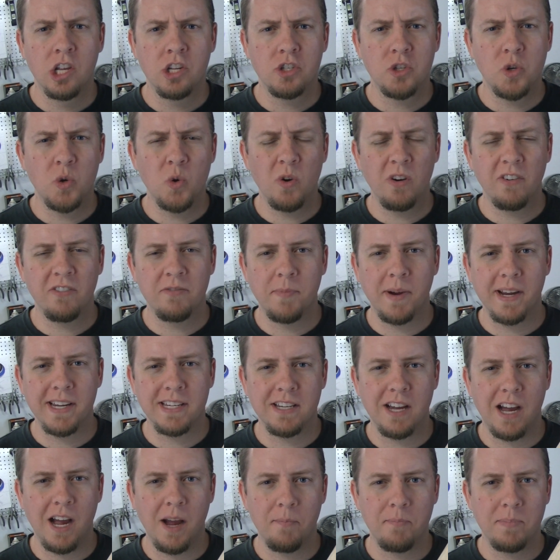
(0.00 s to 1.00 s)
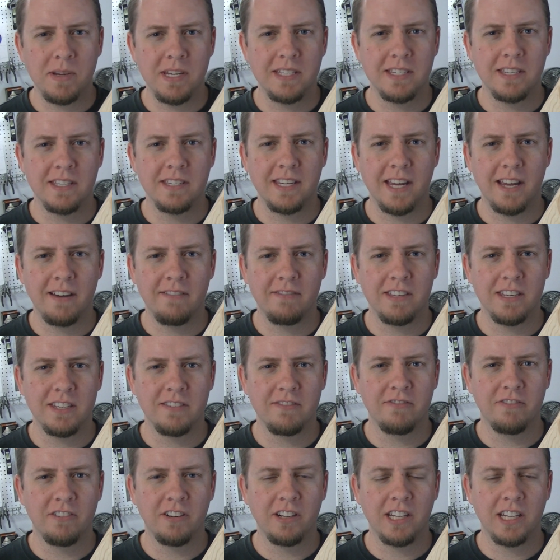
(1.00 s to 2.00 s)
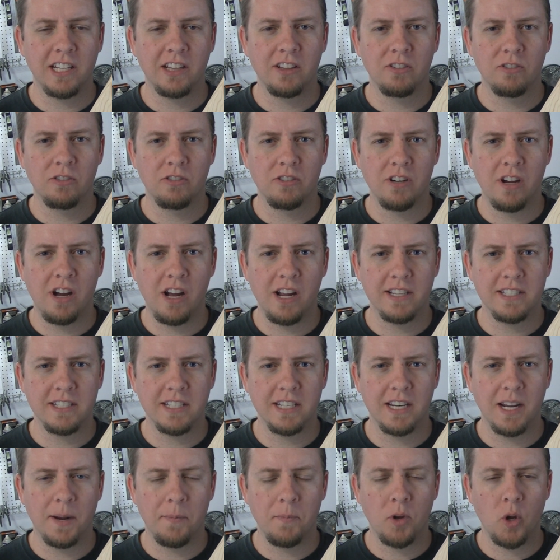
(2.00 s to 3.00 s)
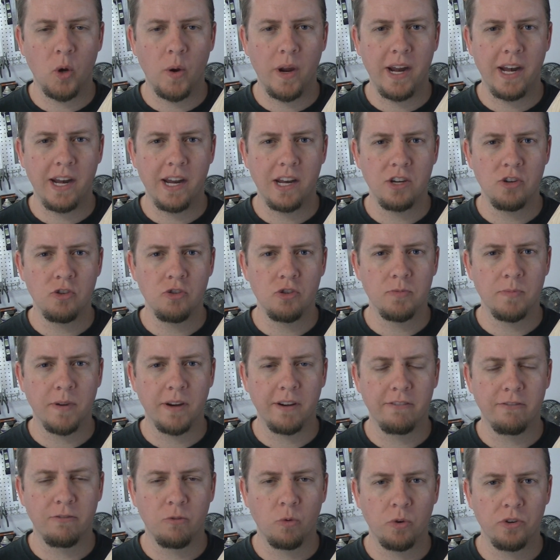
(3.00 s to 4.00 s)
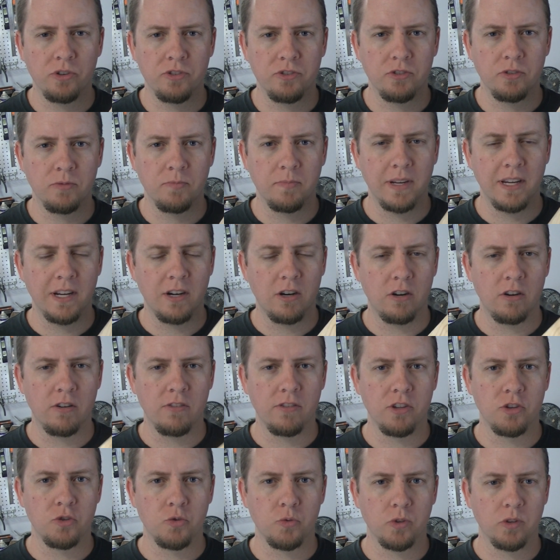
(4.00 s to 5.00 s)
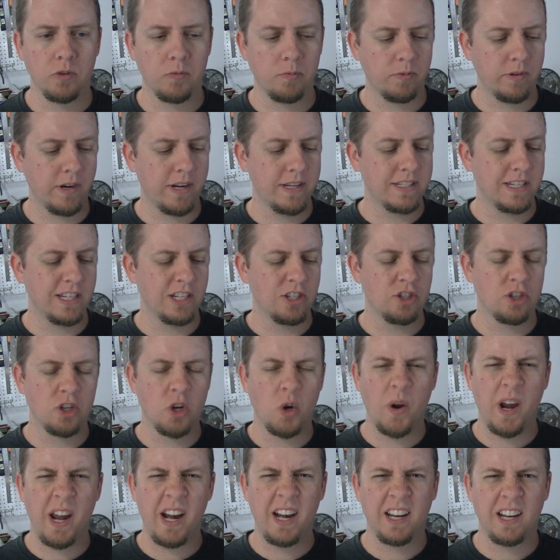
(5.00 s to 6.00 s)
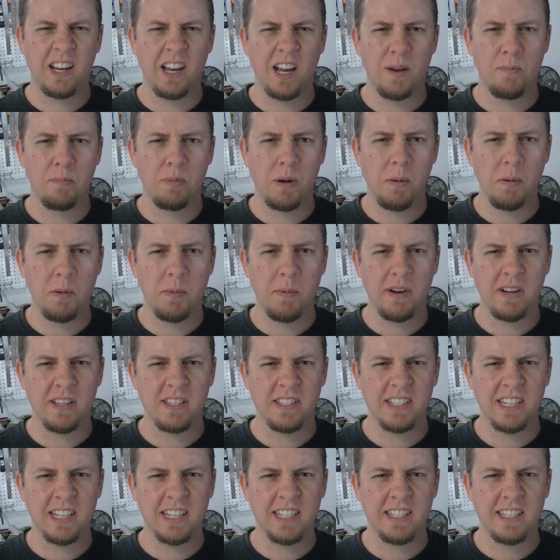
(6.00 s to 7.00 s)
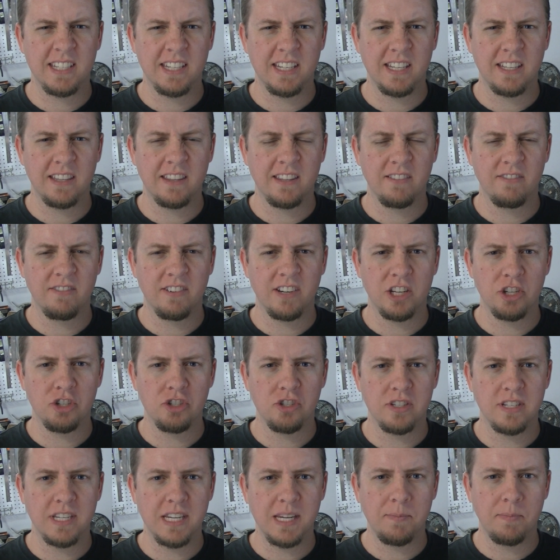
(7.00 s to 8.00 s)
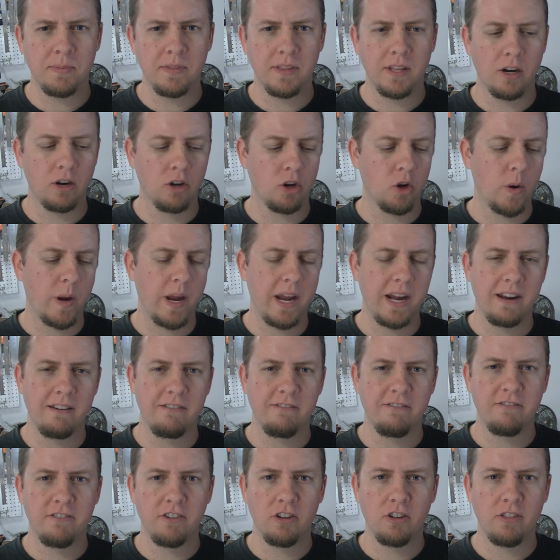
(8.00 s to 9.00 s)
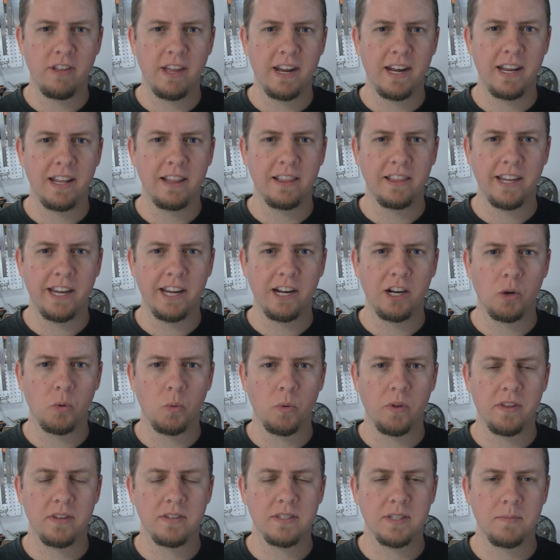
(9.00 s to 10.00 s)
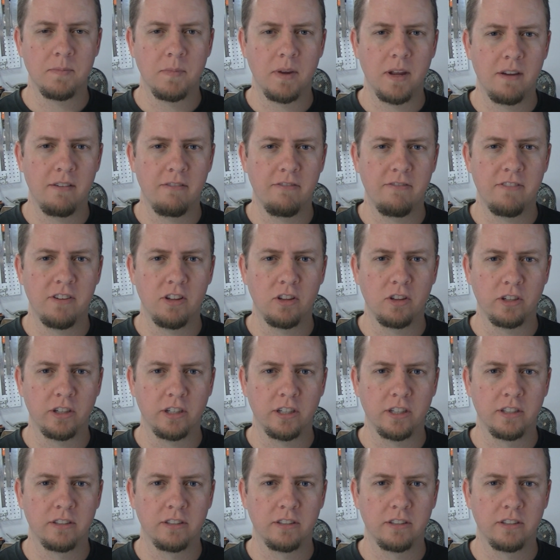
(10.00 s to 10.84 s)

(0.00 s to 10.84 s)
Two of my top pieces have these funky little knots in it. I'm going to go ahead and use my Forstner bit on the drill press and just go ahead and cut probably about 1/16 of an inch deep, and then I'll go ahead and fill that in later with some filler.